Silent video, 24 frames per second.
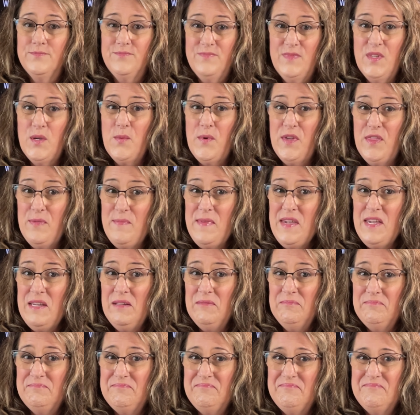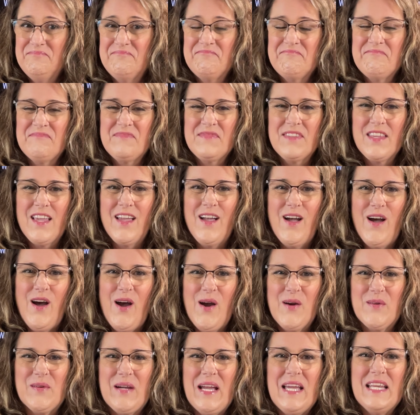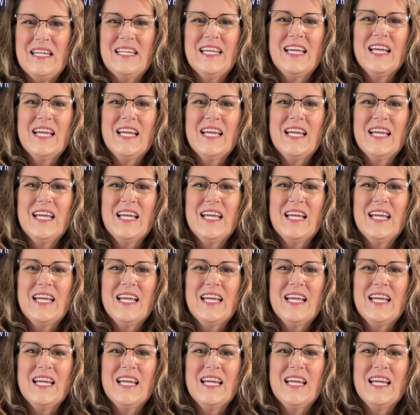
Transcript: You with me? All right,